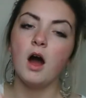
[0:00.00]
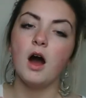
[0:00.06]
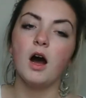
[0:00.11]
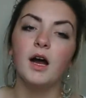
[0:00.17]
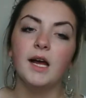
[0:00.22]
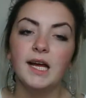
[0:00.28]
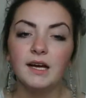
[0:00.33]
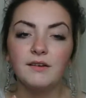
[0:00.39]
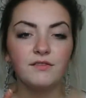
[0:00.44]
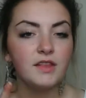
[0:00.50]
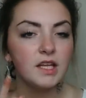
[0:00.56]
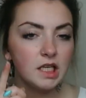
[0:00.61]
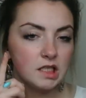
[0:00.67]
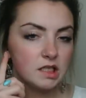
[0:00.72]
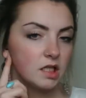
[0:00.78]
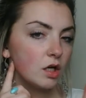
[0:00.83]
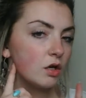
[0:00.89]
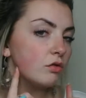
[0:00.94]
I have
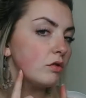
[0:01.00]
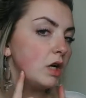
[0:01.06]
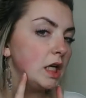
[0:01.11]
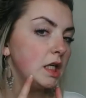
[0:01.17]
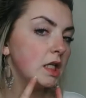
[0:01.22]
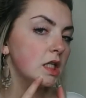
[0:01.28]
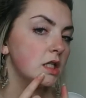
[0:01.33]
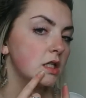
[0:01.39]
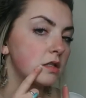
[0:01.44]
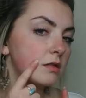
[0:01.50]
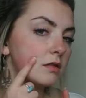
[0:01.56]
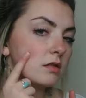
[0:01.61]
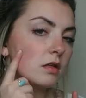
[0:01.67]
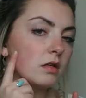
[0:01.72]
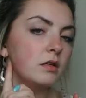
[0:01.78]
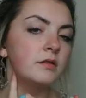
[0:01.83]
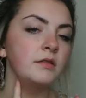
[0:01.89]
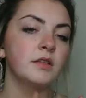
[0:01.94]
these horrendous.
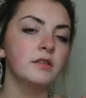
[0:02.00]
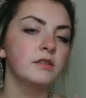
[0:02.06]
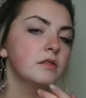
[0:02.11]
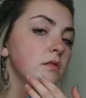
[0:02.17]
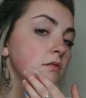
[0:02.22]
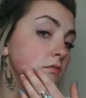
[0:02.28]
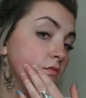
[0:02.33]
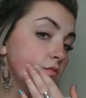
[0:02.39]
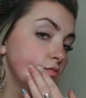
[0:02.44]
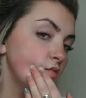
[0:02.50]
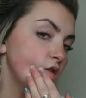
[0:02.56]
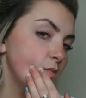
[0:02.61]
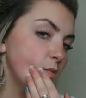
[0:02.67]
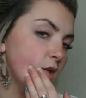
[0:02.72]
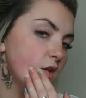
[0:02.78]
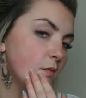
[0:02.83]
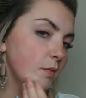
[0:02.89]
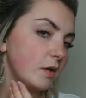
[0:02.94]
You
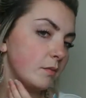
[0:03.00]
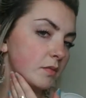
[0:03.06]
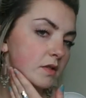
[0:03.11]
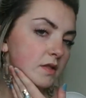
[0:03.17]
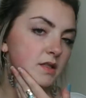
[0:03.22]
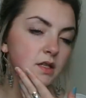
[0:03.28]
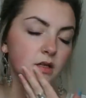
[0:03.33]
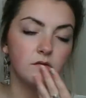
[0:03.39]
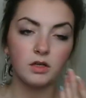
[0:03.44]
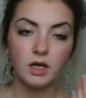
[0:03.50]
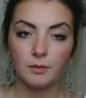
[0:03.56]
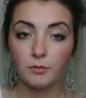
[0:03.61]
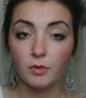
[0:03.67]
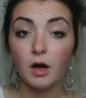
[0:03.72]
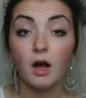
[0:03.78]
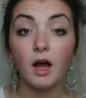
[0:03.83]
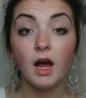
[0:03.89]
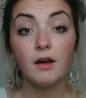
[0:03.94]
might not be able to see on camera.
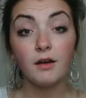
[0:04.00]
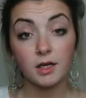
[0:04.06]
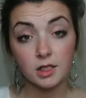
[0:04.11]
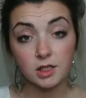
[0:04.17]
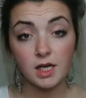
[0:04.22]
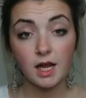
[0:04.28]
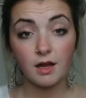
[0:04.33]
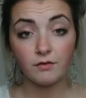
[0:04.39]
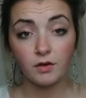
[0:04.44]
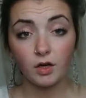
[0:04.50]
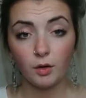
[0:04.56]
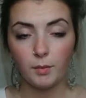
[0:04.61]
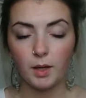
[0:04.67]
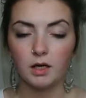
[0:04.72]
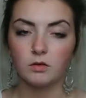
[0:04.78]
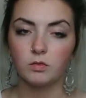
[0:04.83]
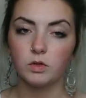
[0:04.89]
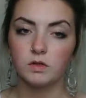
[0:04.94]
I actually have no
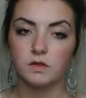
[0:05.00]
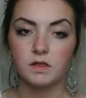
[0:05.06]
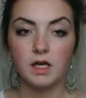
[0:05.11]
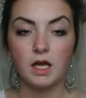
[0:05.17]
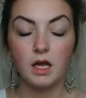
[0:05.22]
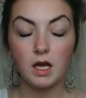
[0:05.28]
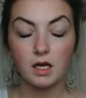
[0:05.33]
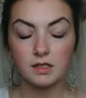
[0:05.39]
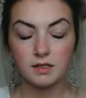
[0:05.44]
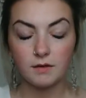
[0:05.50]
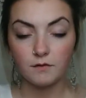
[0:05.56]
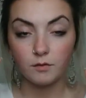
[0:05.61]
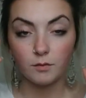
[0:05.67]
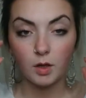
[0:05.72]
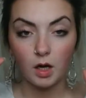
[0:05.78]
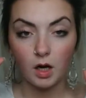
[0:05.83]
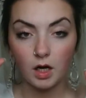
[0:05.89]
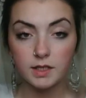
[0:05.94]
makeup on today except for
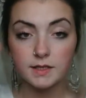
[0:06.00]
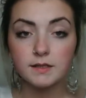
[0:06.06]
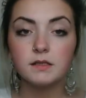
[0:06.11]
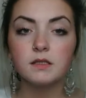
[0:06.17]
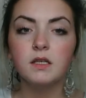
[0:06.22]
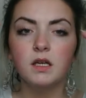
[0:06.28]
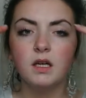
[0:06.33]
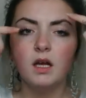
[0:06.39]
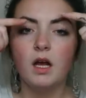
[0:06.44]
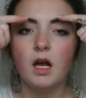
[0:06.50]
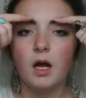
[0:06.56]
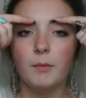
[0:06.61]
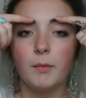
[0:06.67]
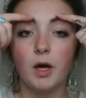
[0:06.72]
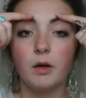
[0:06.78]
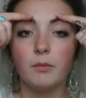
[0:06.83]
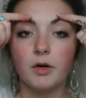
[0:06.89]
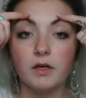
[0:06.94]
my eyes and
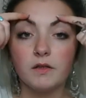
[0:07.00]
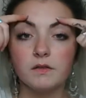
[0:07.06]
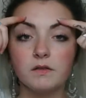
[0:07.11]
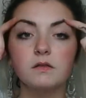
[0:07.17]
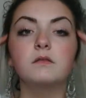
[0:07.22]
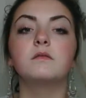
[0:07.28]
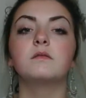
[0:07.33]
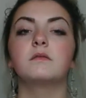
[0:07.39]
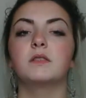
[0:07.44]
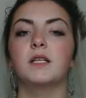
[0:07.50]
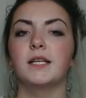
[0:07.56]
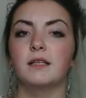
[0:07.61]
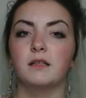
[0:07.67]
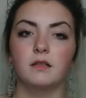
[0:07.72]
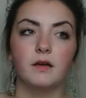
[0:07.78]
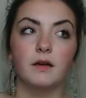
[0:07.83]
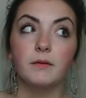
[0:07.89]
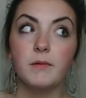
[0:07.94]
my eyebrows.
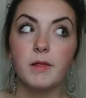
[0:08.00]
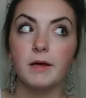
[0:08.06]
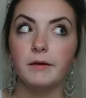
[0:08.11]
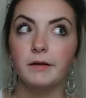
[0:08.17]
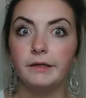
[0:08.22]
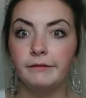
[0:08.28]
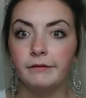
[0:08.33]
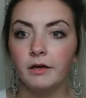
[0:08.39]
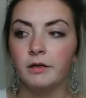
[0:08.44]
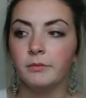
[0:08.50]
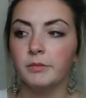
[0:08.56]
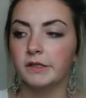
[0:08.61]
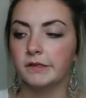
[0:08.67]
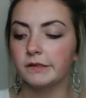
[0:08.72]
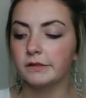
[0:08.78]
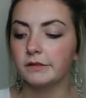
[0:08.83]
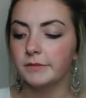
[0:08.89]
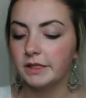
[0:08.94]
Look at that, any eyebrows
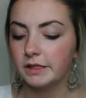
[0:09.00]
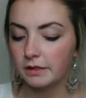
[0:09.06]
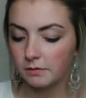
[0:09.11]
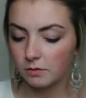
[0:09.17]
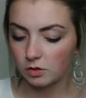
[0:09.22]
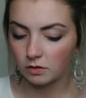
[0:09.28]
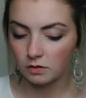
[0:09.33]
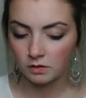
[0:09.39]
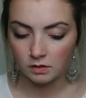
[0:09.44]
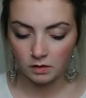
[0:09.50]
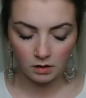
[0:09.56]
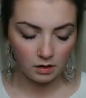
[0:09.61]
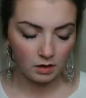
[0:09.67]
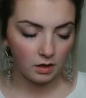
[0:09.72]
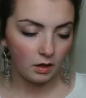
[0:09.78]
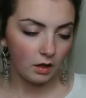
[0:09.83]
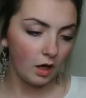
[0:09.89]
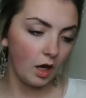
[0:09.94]
on. I mean, come
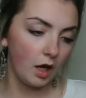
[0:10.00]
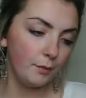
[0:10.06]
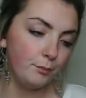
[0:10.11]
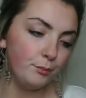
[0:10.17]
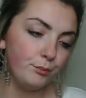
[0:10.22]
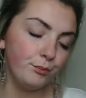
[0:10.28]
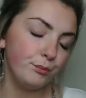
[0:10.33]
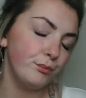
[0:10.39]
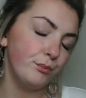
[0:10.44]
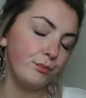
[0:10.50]
on.